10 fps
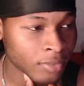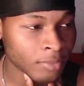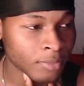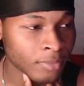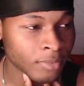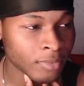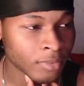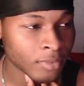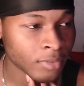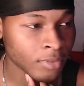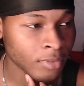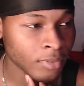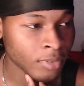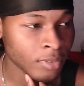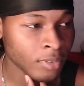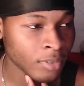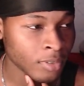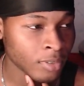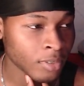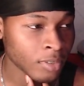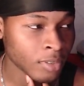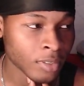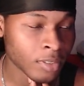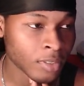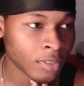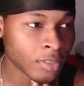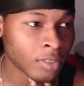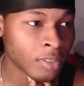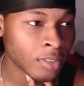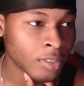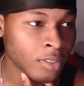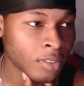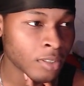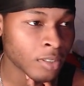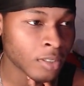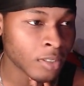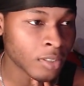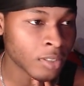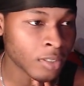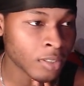This person isn't speaking.